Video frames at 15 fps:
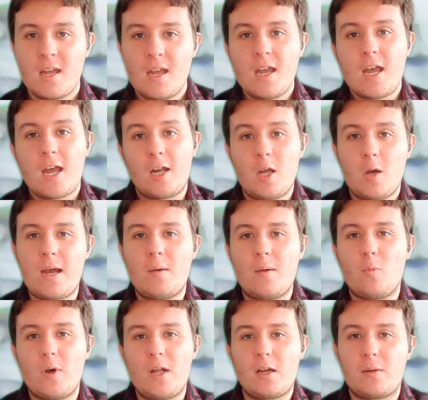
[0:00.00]
Hello and
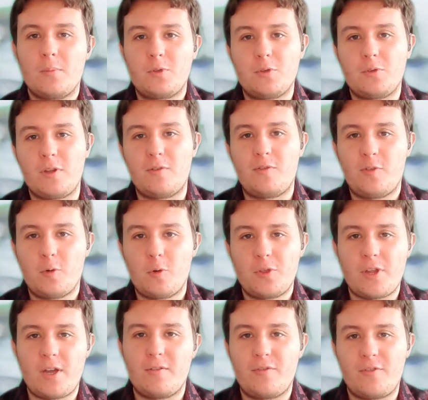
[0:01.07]
welcome to the fourth
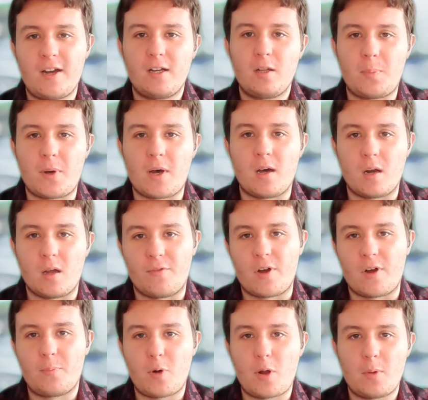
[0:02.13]
and final part of our
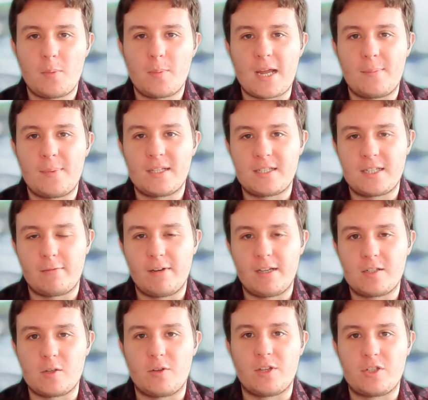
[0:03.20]
problem gambling series
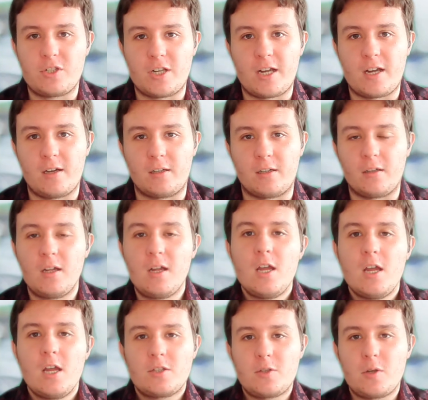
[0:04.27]
on the GI Huddle.
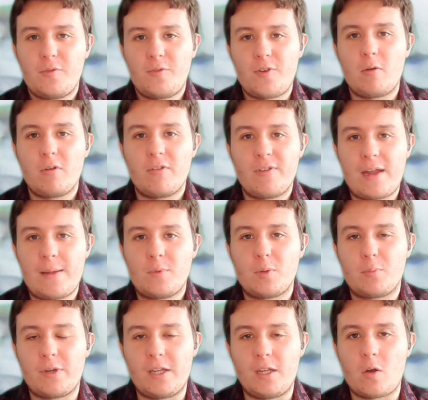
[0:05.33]
So far, we've aimed to
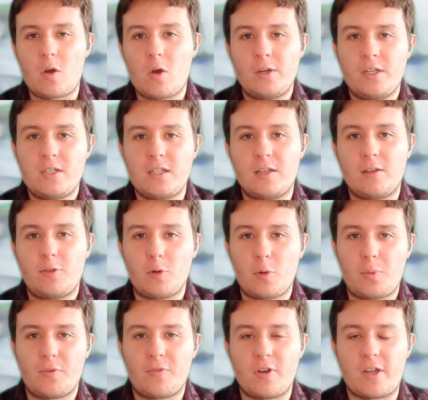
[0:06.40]
bring you honest and
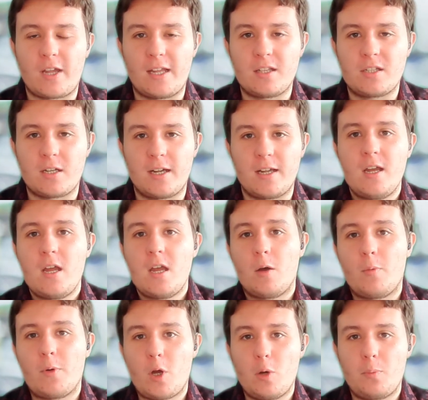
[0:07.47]
thought-provoking insight, and
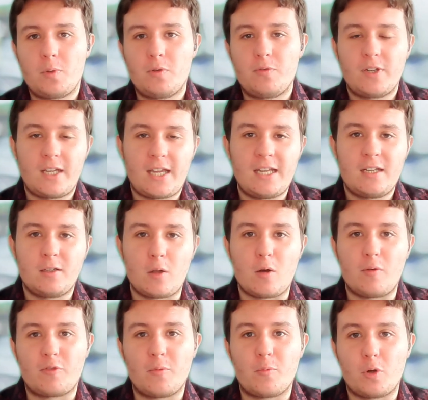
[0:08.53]
we hope you've gained a lot
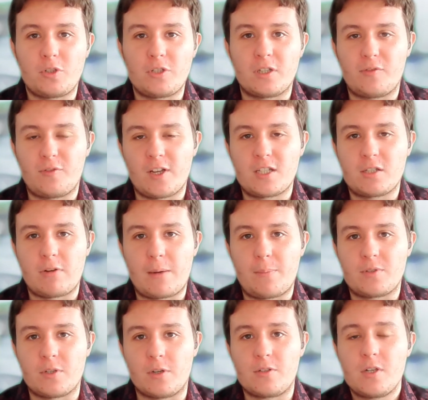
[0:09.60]
from watching the first three
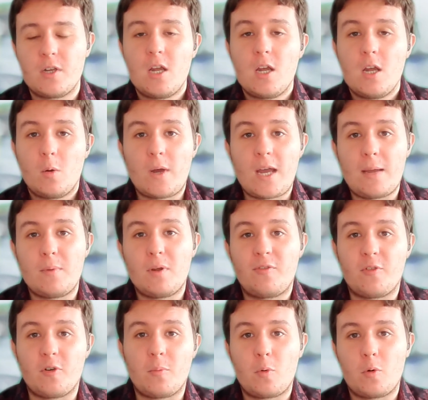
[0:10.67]
episodes. We're aiming
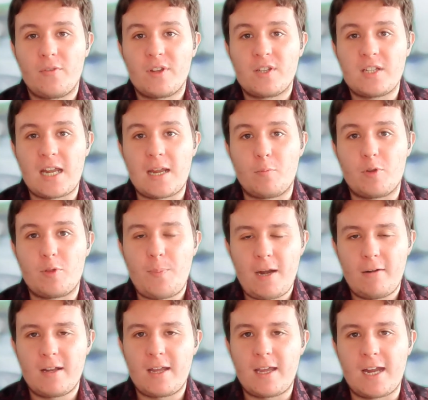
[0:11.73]
for more of the same with
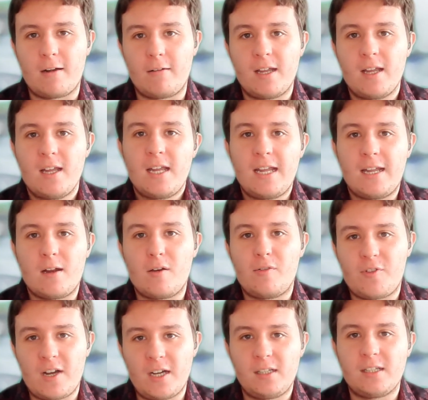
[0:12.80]
Perrin Carey in our
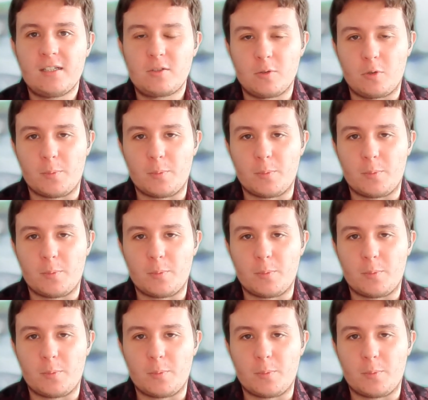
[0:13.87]
final installment.